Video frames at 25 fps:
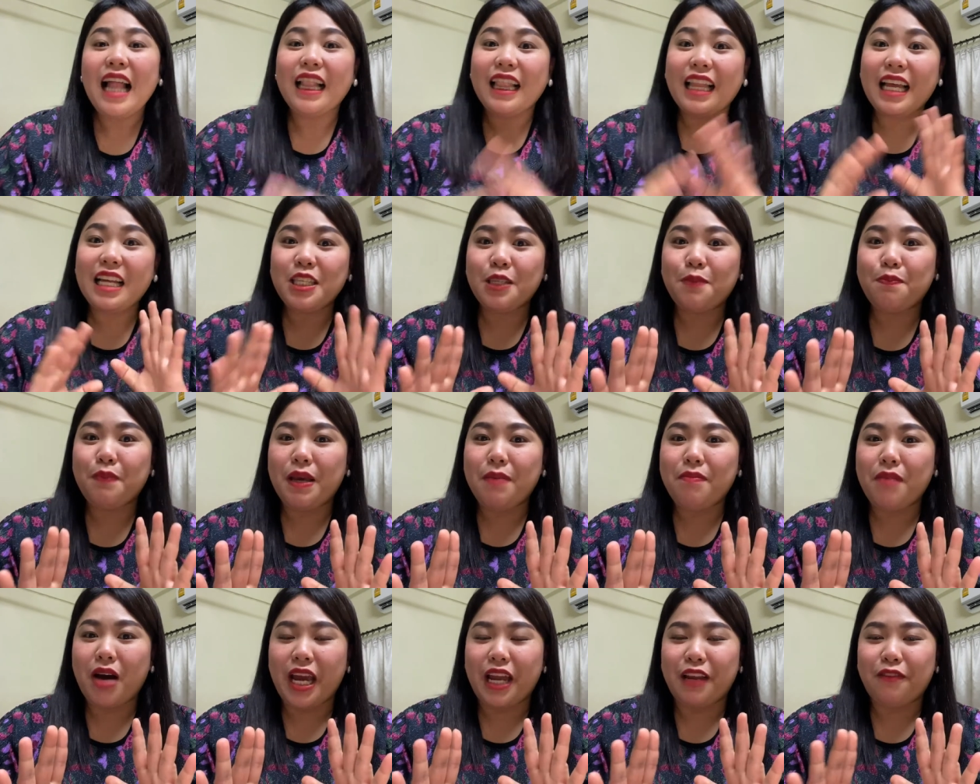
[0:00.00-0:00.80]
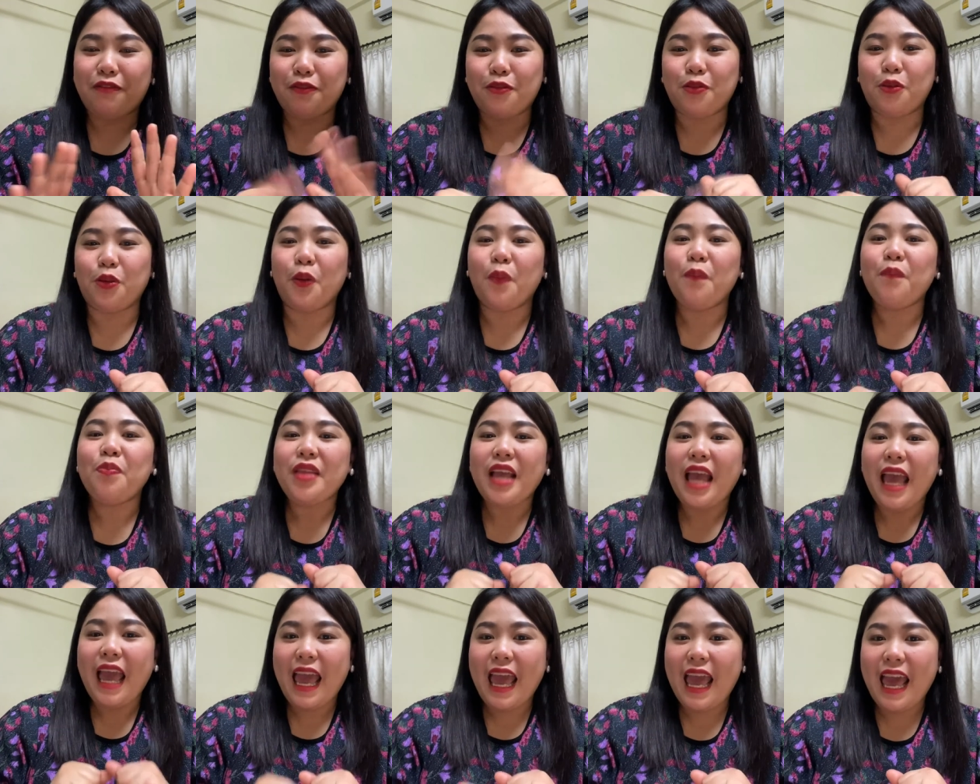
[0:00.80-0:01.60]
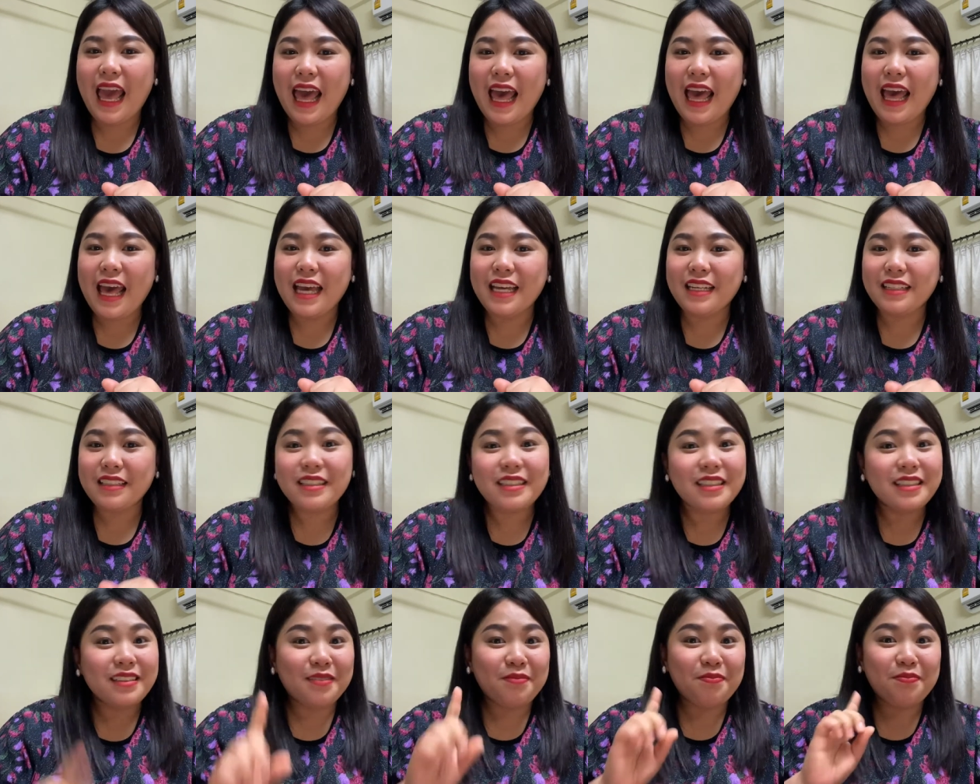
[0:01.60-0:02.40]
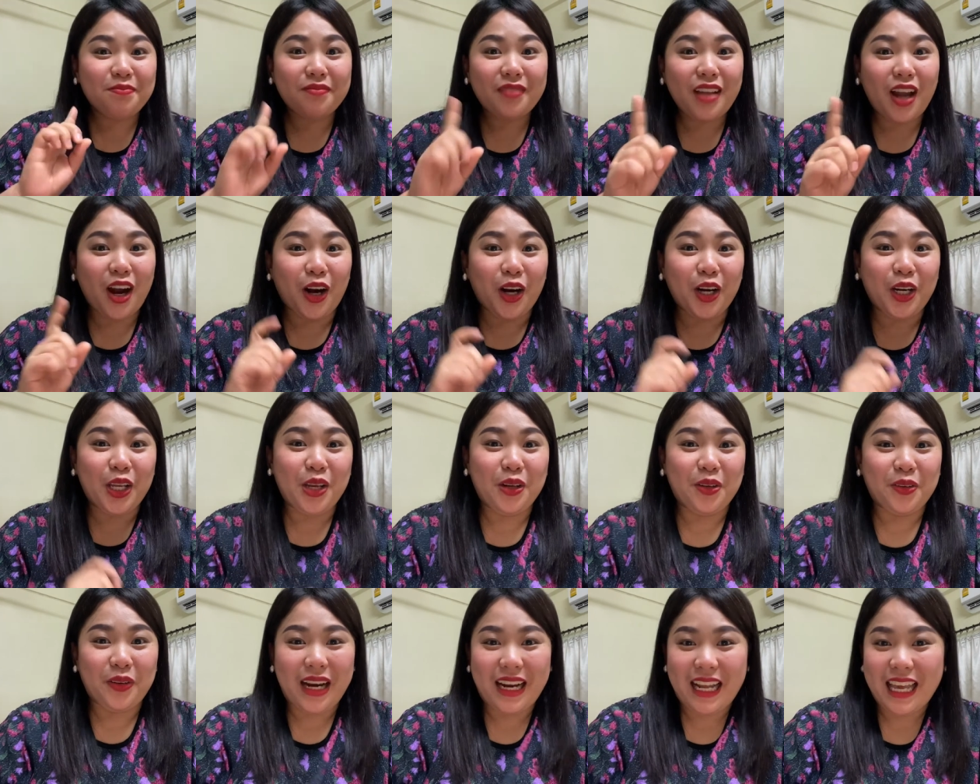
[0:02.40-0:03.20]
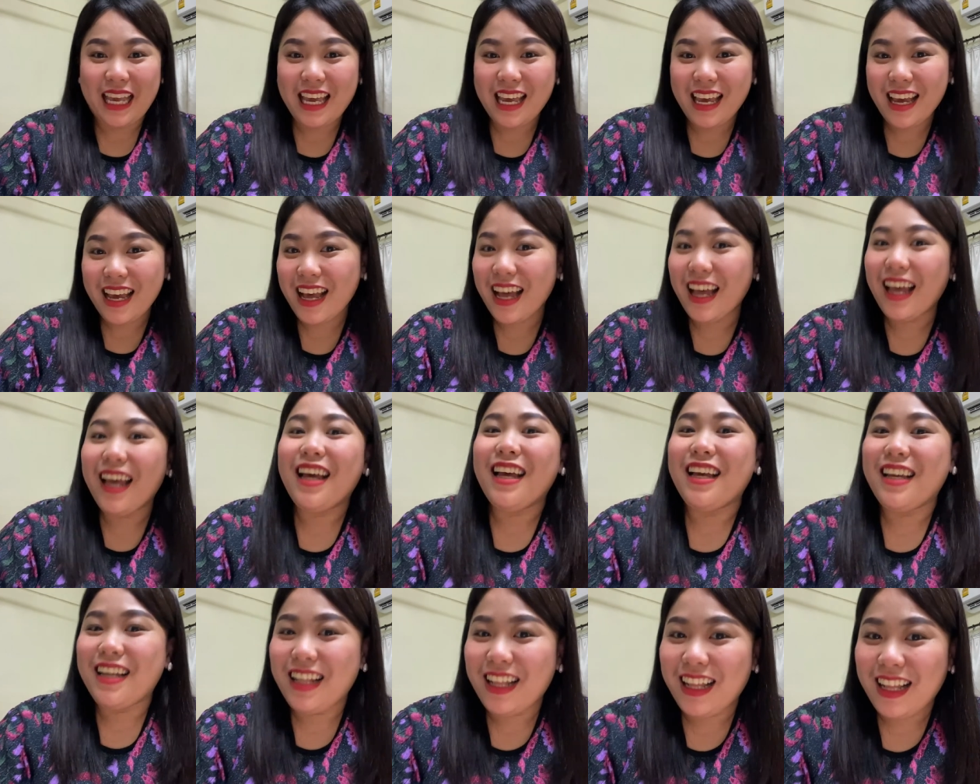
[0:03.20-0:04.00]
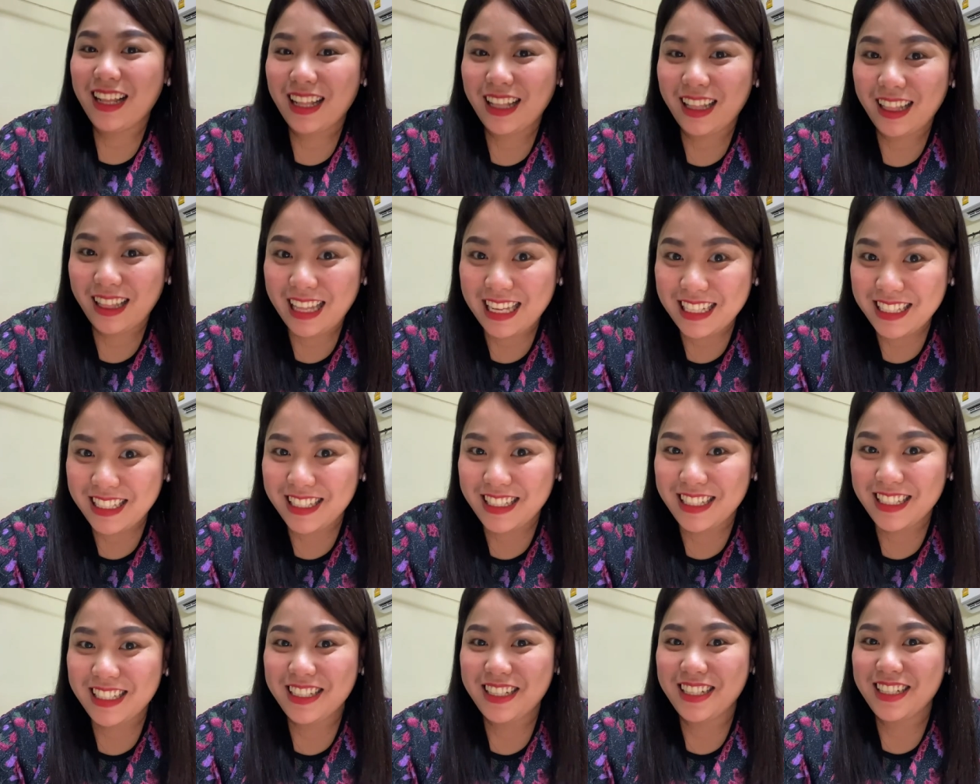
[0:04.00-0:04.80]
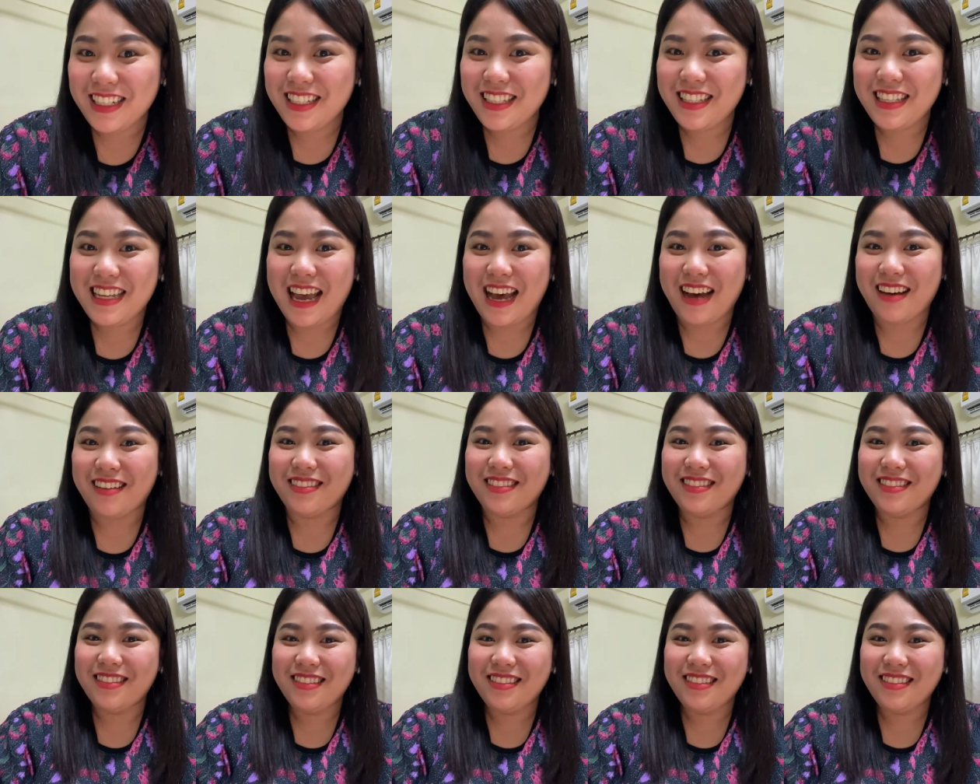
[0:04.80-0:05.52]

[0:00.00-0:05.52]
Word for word: Let's be mindful. And are you ready? Let's discuss now.